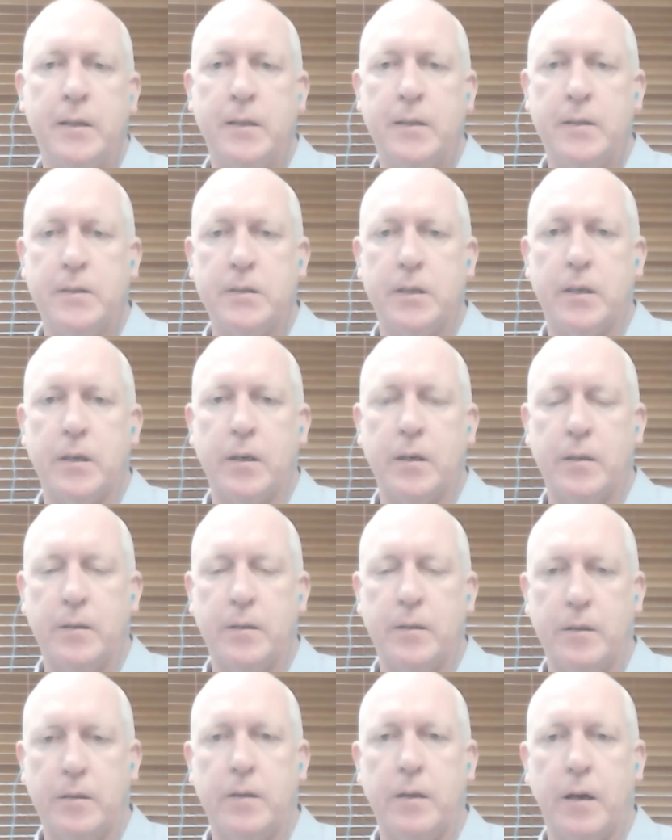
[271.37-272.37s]
So
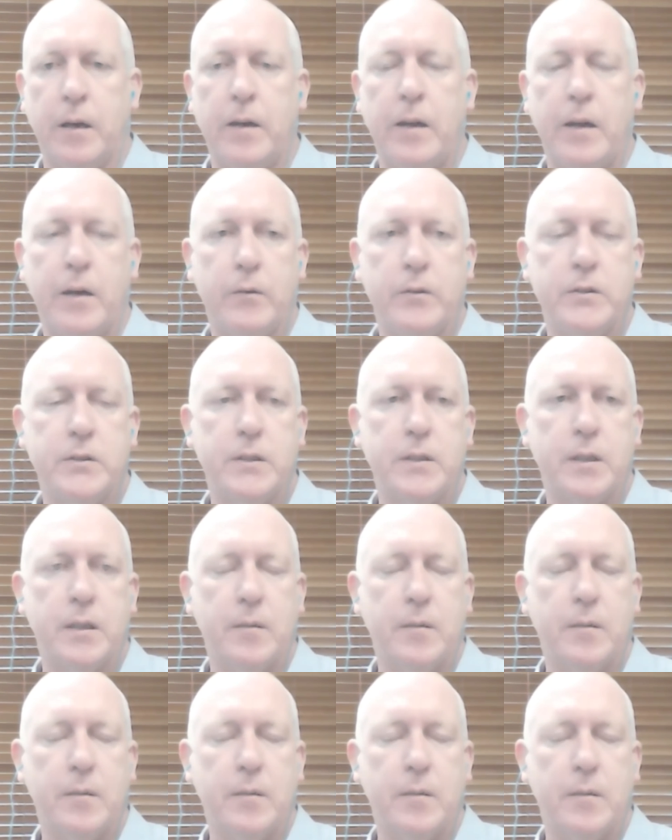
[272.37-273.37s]
no, now is a, uh,
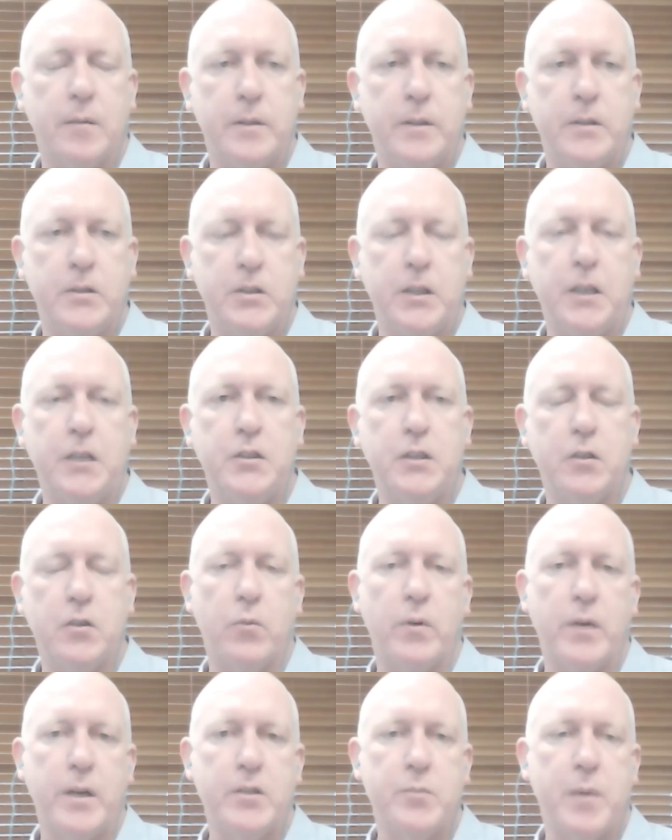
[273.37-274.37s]
it's easier to
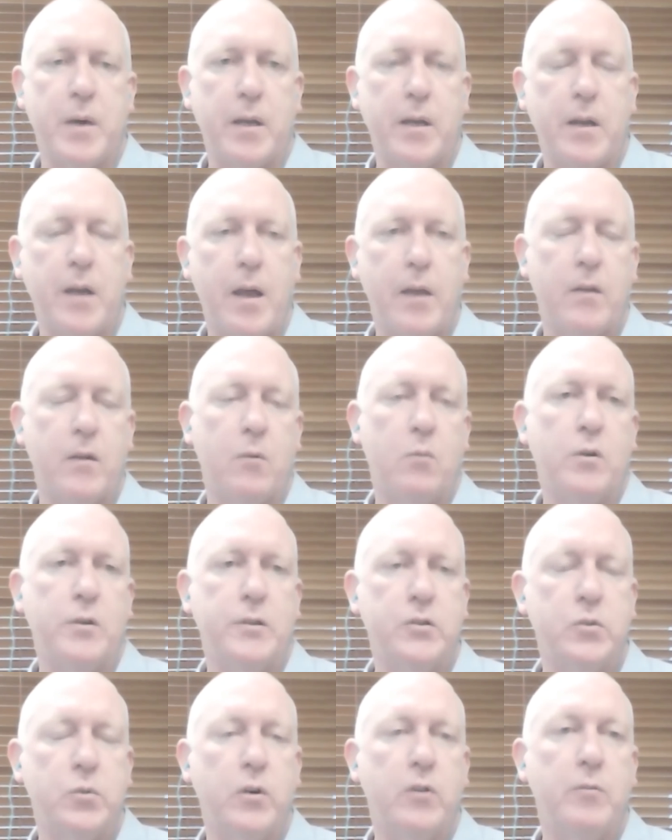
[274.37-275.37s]
raise money now than it
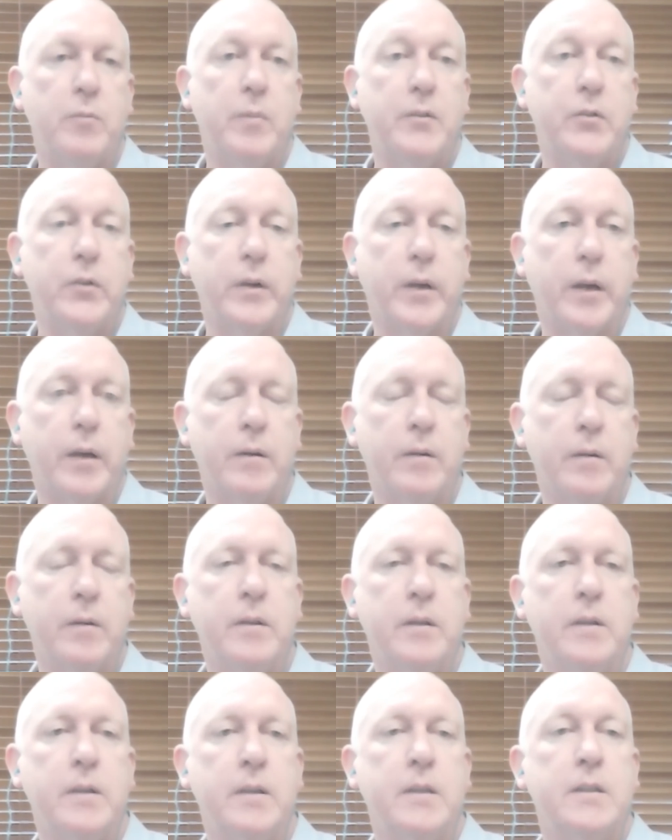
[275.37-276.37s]
was 12 months ago.
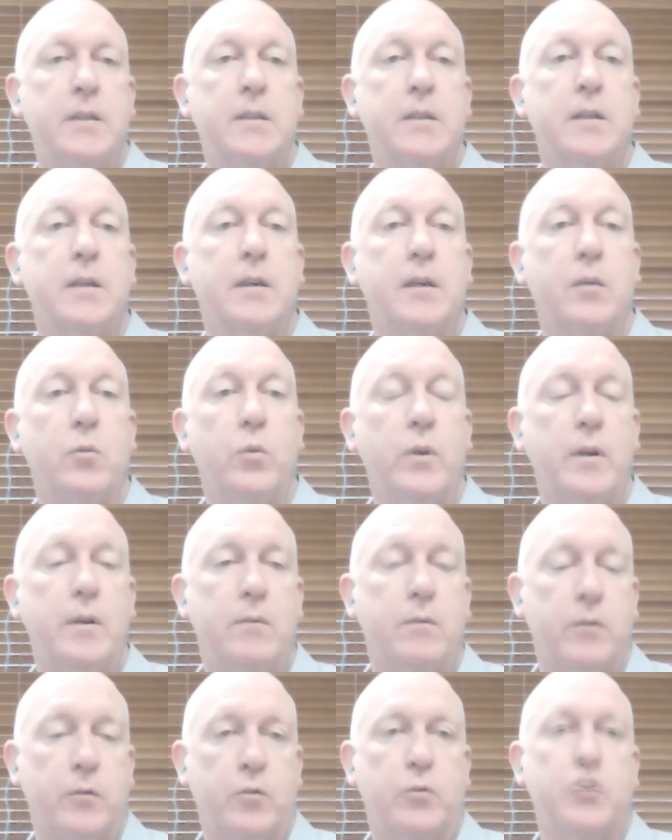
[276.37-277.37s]
We,
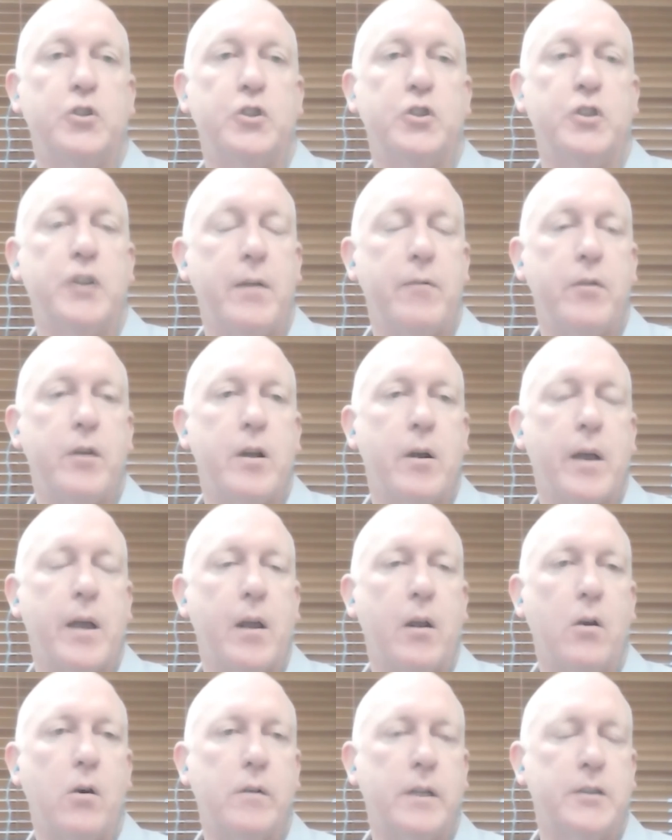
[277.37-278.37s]
of course, you never know how
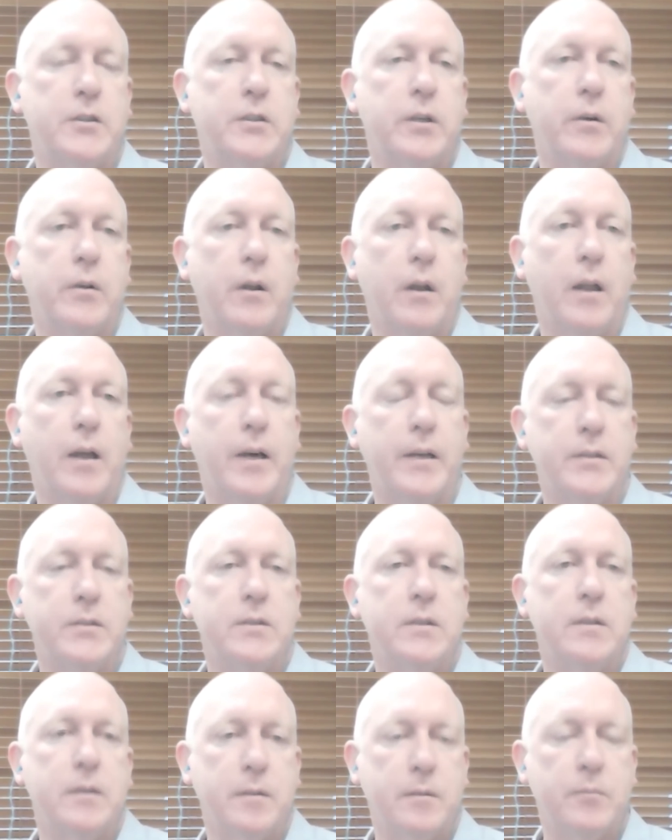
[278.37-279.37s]
long that's going to last,
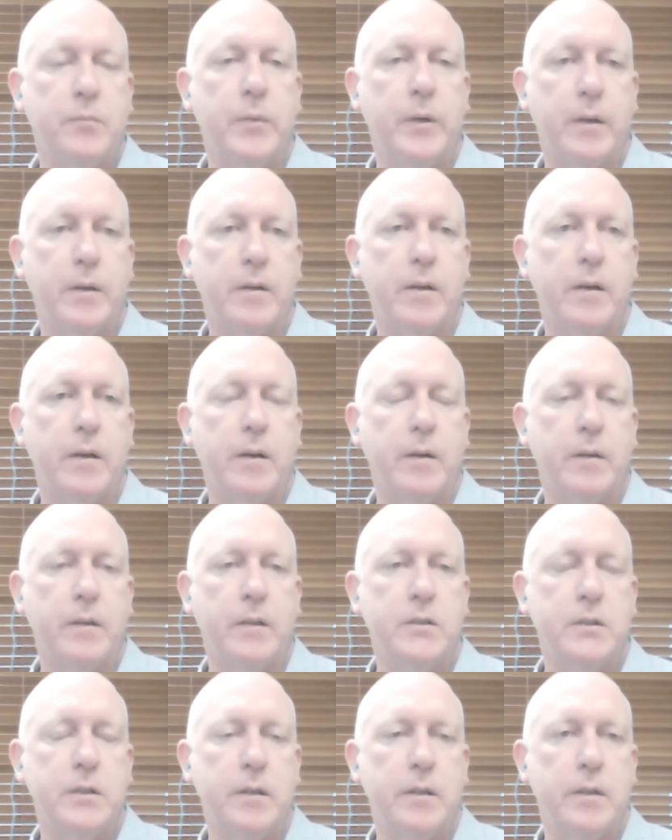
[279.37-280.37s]
but uh,
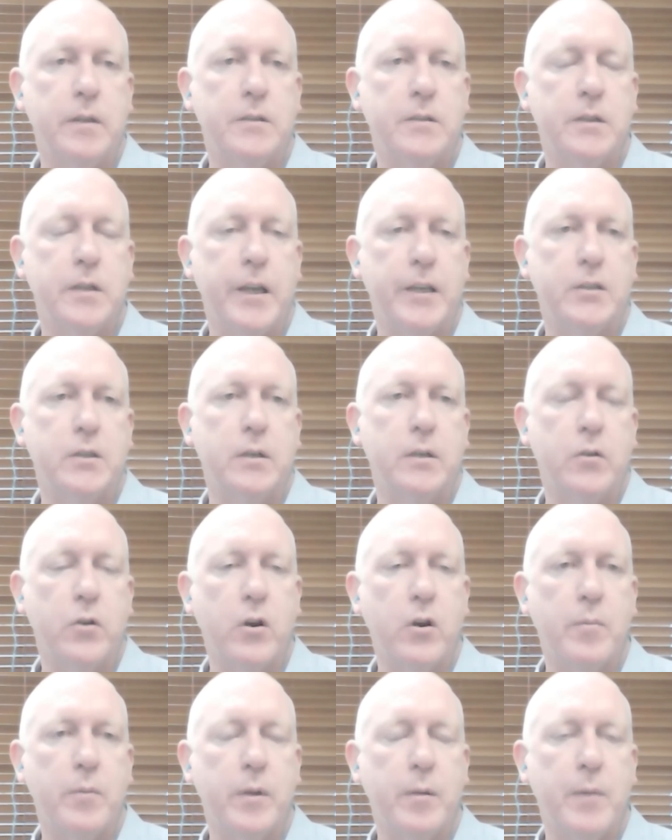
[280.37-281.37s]
it's, an, it's an excellent
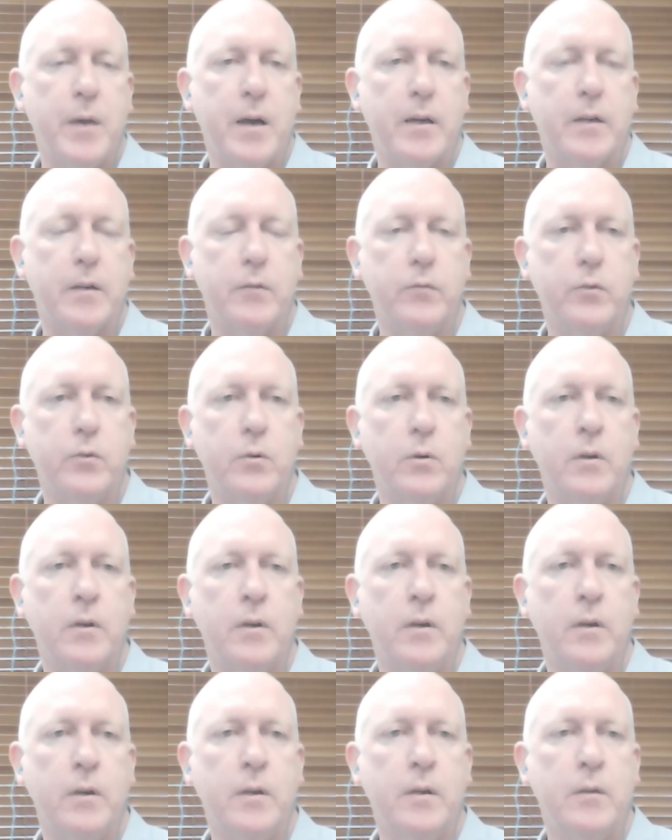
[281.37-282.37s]
time in the market for,
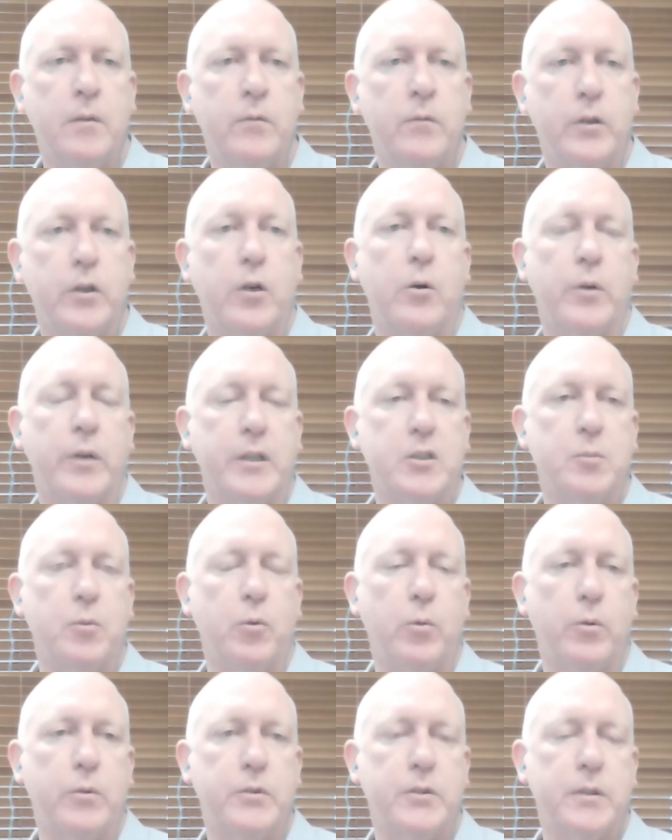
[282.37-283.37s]
for gold
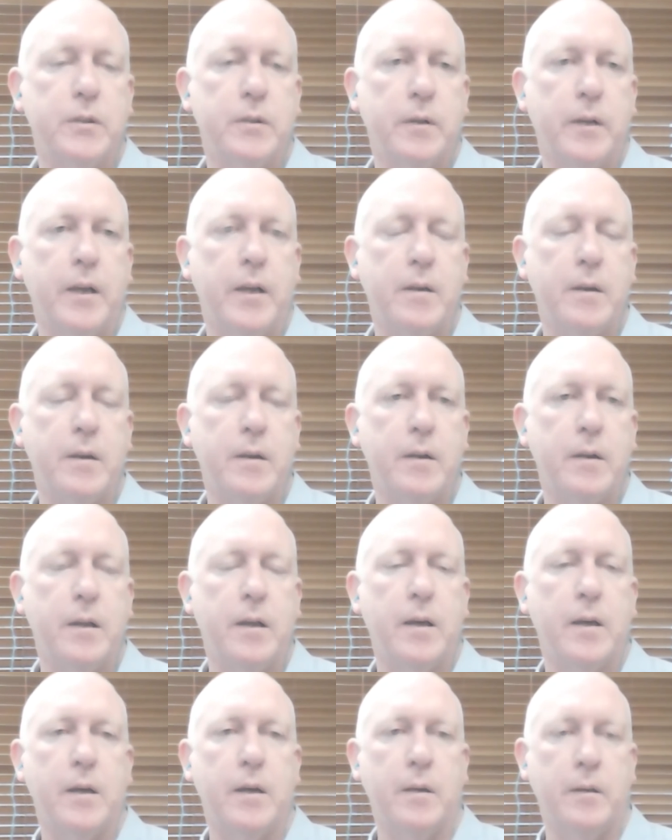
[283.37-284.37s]
explorers, and, and
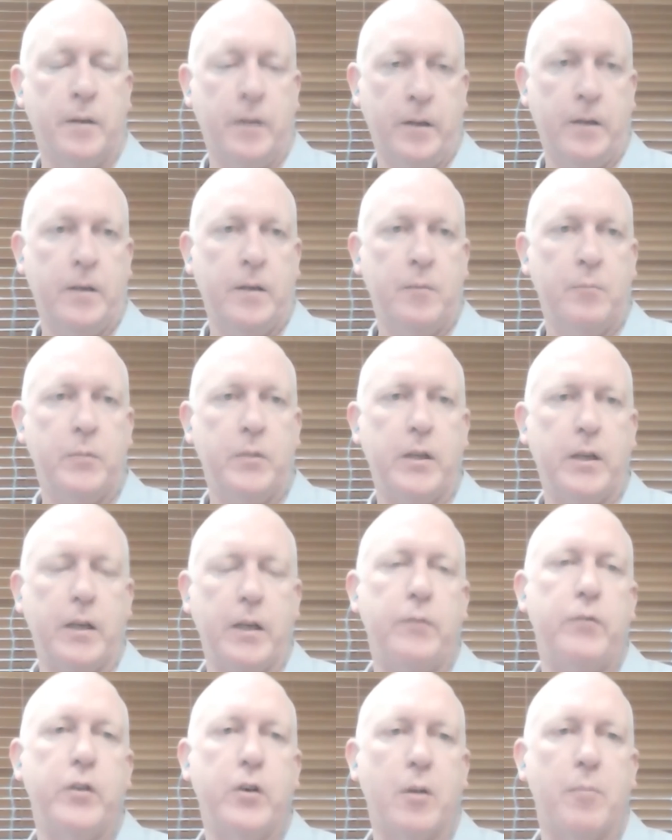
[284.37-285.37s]
uh, particularly if
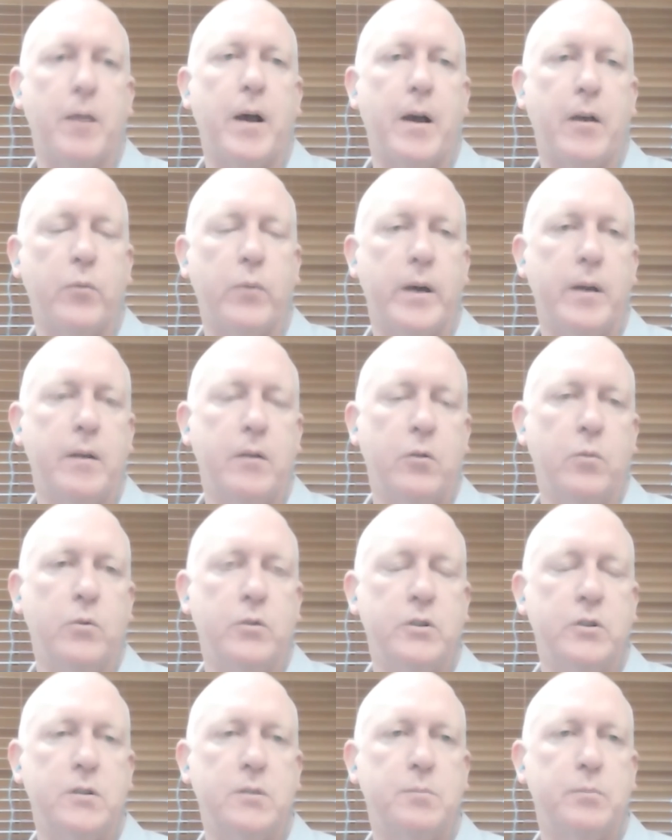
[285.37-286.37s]
you've got a pathway
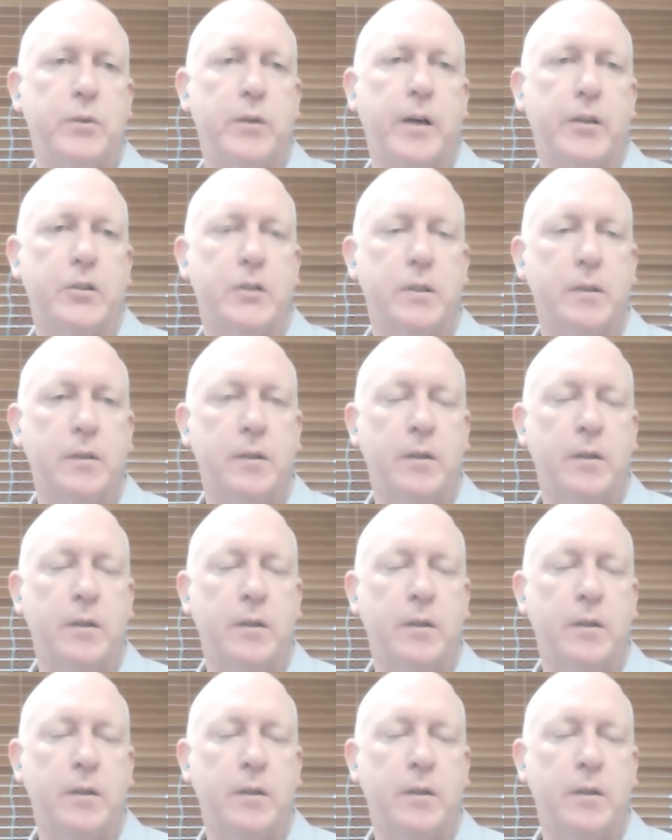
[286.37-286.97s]
towards production,